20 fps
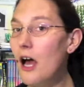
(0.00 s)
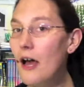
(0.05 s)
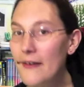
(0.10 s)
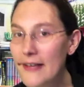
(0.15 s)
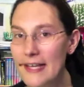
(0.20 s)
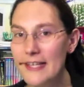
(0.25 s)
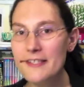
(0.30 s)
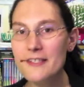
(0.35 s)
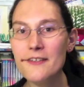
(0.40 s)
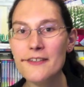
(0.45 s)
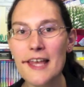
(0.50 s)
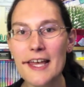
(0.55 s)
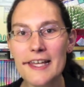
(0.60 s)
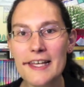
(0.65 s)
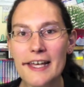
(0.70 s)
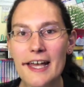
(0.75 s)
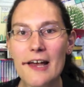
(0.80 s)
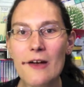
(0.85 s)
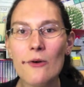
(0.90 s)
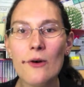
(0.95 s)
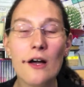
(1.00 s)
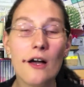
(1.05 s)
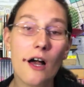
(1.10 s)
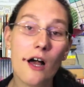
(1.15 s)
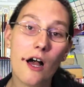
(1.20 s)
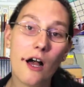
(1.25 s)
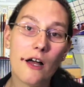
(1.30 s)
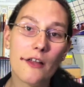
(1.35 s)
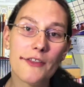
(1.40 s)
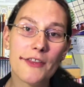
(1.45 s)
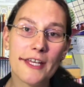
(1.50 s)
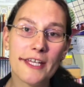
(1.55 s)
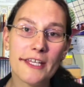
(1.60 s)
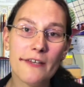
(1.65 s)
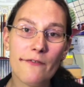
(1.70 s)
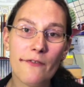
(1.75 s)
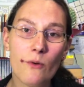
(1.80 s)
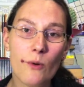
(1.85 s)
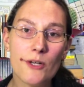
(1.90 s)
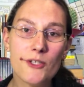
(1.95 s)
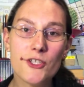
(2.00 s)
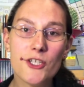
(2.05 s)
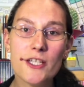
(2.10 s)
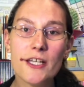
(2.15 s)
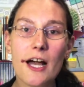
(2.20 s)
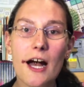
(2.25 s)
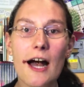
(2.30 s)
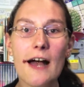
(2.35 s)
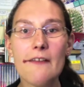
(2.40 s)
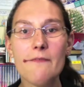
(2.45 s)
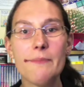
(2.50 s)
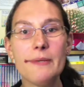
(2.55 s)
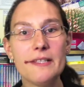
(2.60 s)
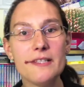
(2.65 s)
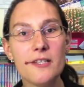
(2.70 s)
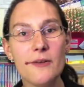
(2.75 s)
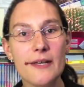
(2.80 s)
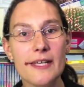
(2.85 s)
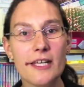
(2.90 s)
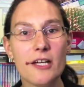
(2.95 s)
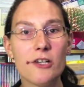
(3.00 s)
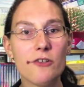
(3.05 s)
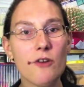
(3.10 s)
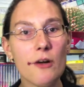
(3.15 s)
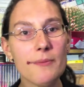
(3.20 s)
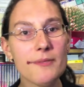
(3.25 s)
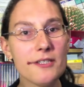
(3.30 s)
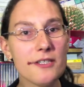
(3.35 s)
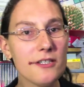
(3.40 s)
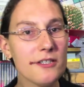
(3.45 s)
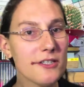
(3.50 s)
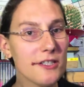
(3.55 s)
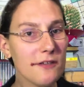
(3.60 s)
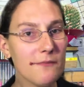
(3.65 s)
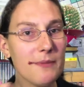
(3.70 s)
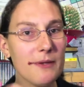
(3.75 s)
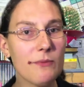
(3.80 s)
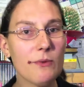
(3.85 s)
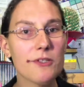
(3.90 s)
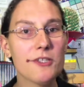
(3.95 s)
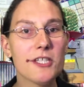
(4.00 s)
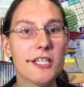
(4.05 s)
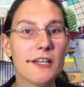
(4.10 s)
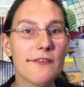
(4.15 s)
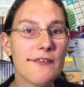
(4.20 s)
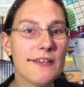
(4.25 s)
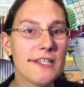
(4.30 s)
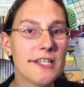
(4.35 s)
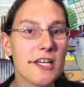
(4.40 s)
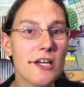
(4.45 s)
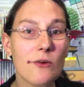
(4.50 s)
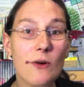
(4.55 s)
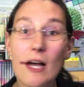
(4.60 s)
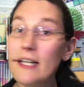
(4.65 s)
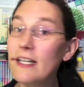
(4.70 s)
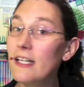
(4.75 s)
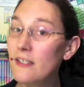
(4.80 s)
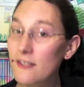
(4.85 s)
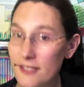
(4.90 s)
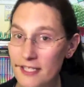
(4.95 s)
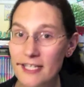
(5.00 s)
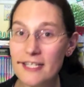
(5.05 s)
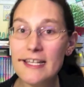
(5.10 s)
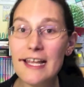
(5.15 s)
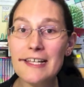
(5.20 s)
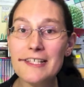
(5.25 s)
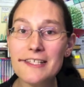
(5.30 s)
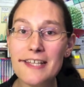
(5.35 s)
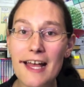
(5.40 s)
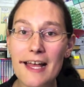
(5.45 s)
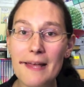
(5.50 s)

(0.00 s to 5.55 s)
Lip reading: Okay, so there you go. Thank you for watching. I've been Zoe Kirk-Robinson. You've been watching a video, and I'll see you next